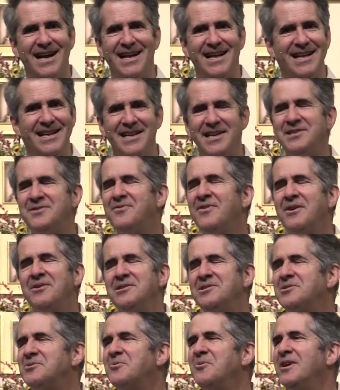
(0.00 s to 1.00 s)
It's very
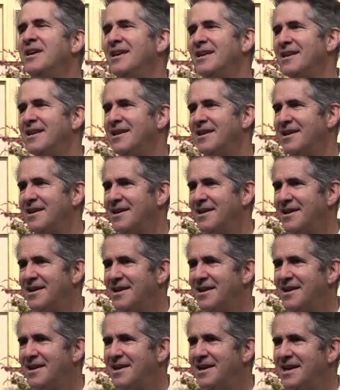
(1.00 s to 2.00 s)
sweet.
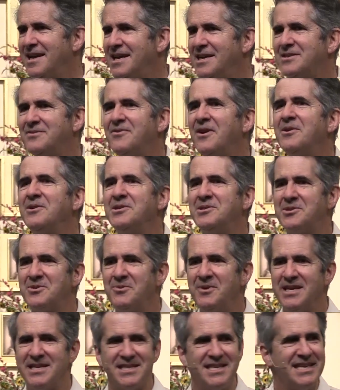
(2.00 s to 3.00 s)
It's very
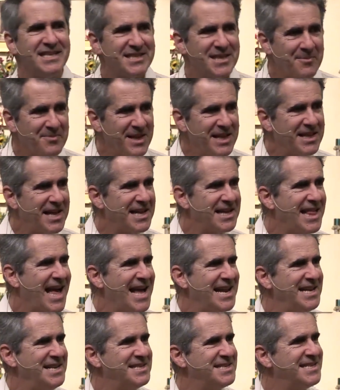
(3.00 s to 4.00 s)
sweet. See, something like
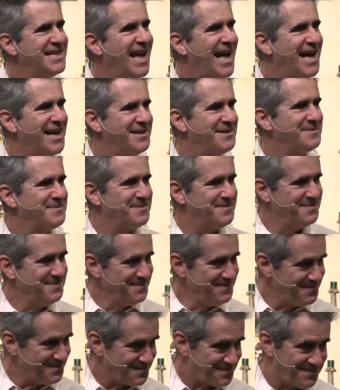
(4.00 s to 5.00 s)
that, he's not
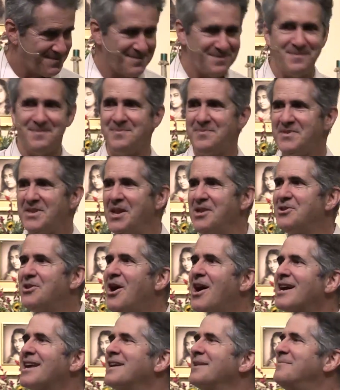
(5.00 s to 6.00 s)

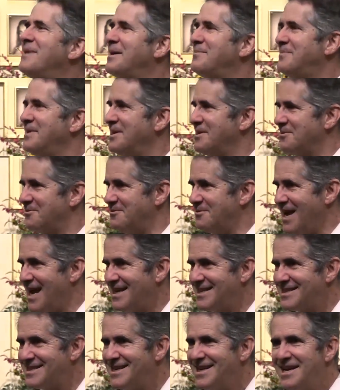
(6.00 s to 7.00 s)
talking about being a
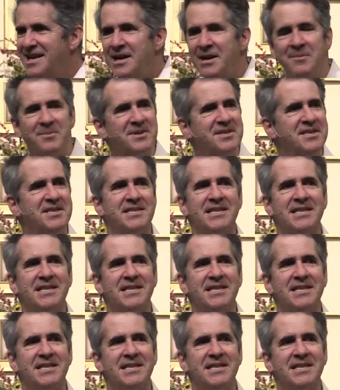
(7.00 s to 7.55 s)
wretch, but